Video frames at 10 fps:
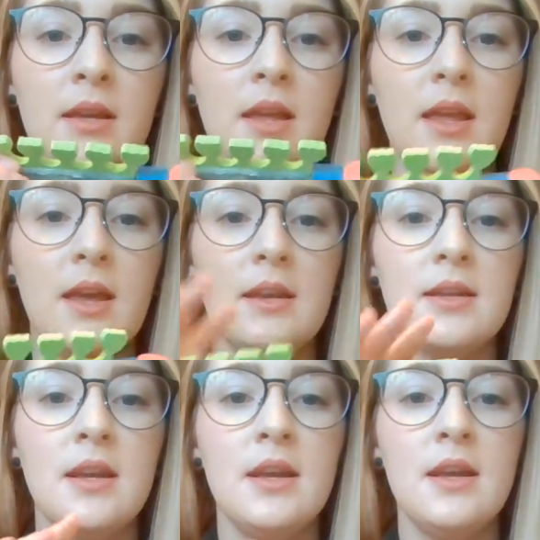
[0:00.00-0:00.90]
and
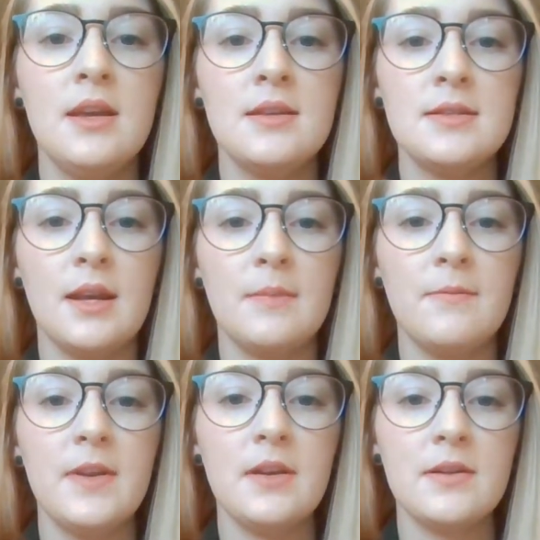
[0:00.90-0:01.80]
some
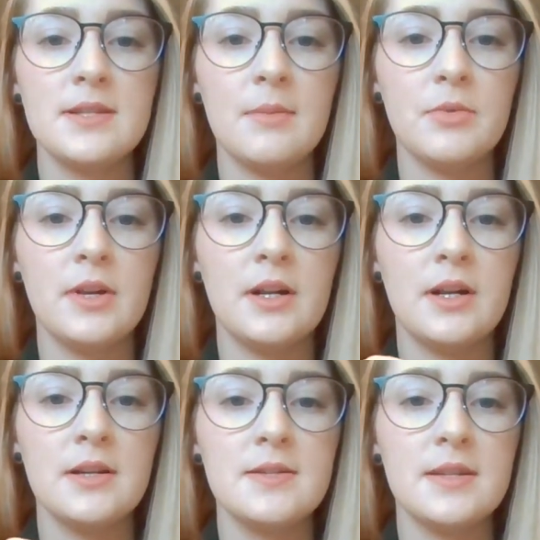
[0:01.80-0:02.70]
finger
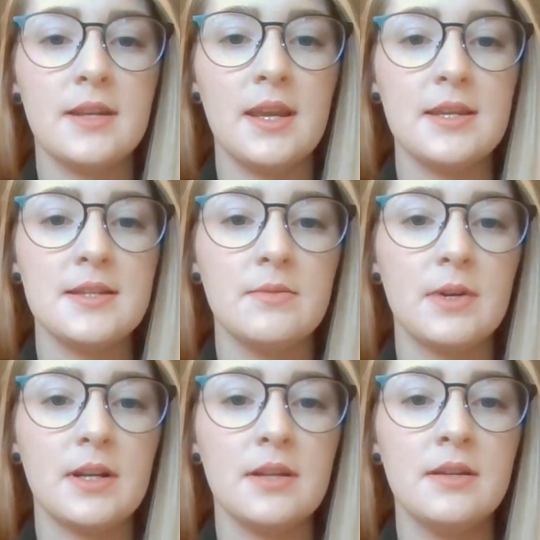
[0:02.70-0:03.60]
separators in case you
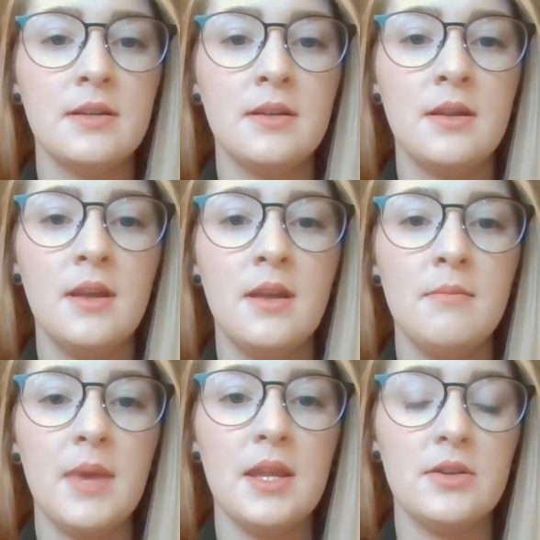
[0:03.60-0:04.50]
want to
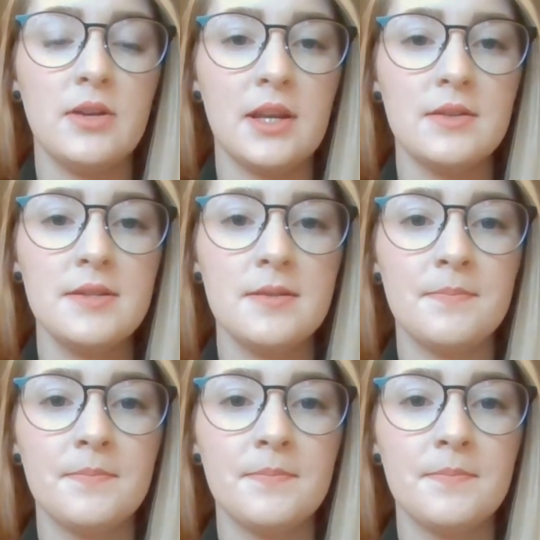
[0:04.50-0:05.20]
paint your nails.